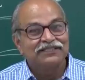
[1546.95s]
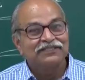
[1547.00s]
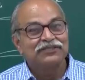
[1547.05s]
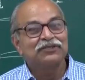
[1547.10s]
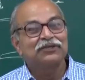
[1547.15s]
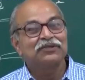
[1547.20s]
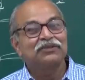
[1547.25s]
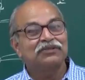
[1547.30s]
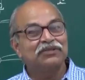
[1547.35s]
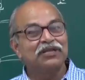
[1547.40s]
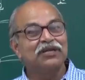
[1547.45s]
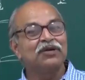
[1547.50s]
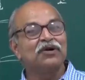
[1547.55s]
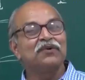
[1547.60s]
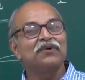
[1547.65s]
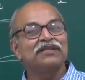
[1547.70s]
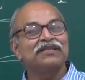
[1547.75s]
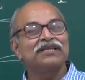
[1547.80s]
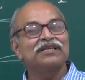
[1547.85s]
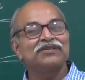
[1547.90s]
So think
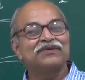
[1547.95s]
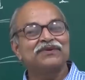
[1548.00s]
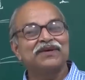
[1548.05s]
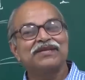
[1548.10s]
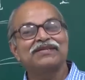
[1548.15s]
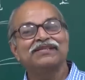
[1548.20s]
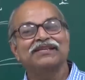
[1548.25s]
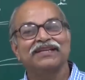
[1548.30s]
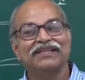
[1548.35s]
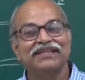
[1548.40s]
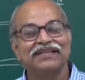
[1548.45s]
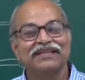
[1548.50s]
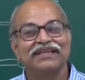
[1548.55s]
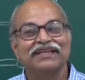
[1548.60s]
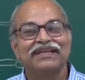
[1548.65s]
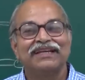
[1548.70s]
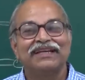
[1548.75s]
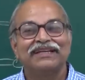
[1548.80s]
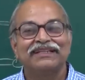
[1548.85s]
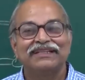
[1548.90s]
over this question.
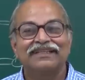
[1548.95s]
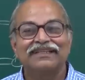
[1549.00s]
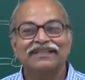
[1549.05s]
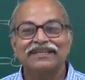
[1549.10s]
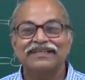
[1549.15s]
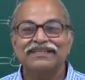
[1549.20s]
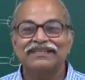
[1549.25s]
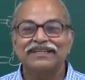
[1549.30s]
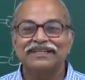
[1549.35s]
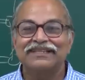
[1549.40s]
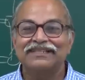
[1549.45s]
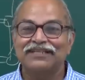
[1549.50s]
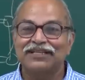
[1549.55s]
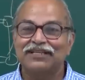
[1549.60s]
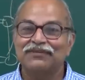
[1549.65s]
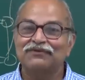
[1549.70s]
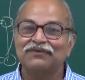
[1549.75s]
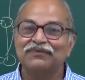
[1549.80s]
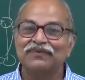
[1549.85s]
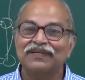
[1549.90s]
In the next
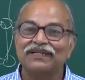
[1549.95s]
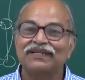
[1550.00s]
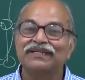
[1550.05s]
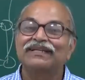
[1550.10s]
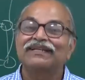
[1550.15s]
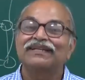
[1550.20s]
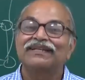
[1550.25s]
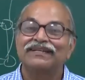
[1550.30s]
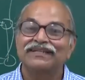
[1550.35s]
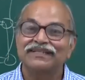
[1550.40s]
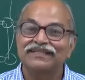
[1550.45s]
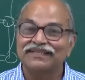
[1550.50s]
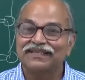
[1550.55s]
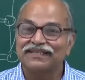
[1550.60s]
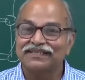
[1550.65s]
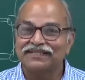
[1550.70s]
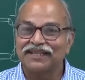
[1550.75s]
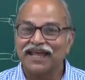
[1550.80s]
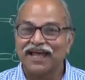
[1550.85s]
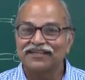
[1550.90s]
lecture we will
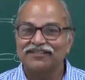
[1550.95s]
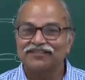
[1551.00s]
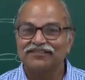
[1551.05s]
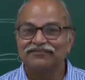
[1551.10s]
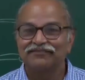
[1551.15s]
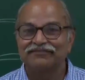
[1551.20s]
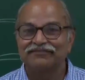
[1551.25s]
discuss that.